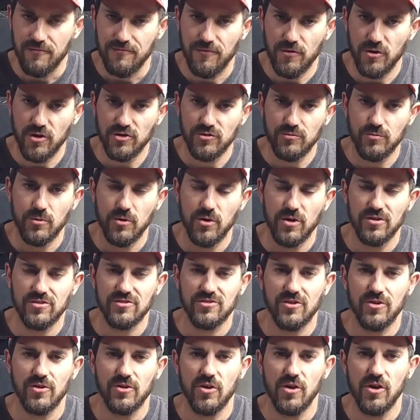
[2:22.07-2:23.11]
First, we're going to
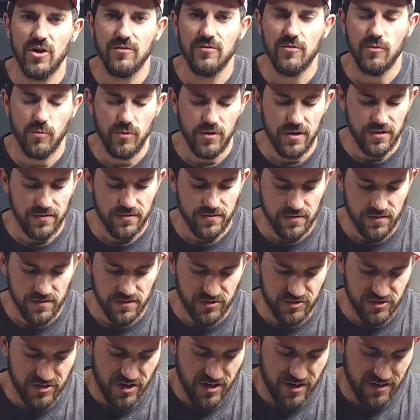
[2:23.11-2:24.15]
start off with
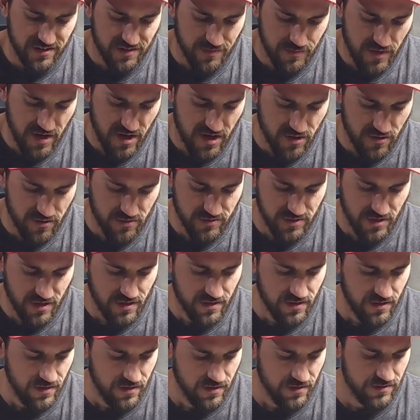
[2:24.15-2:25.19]
the cherry tomatoes.
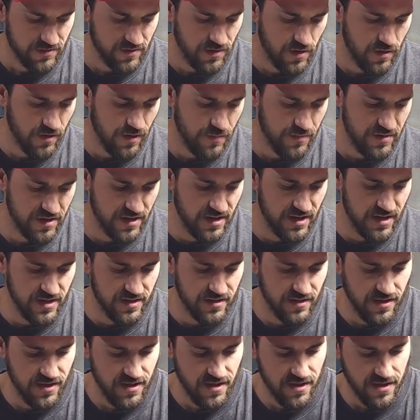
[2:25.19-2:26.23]
So let me
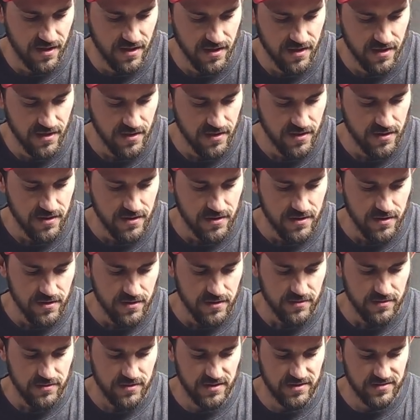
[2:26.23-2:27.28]
get
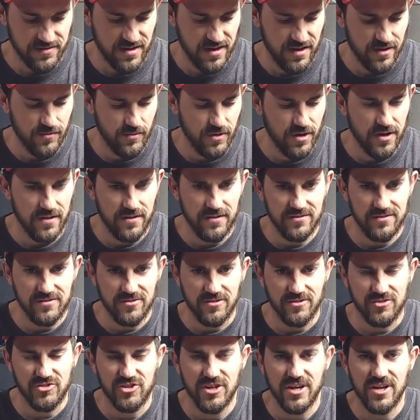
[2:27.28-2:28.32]
these out of the way. These
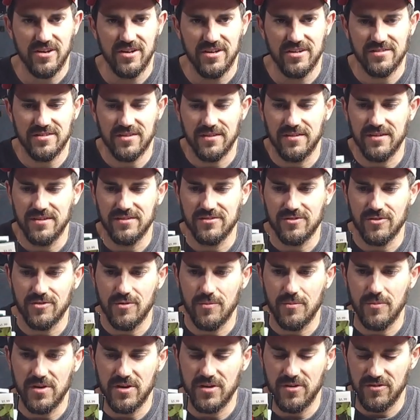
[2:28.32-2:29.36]
are the cherries, and these are
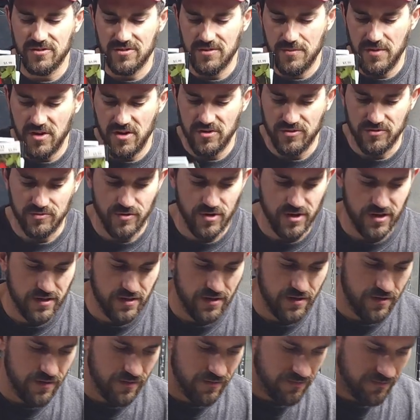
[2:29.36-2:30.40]
the bigger tomatoes right
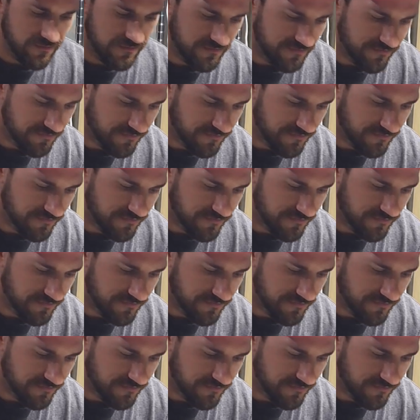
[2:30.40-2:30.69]
here.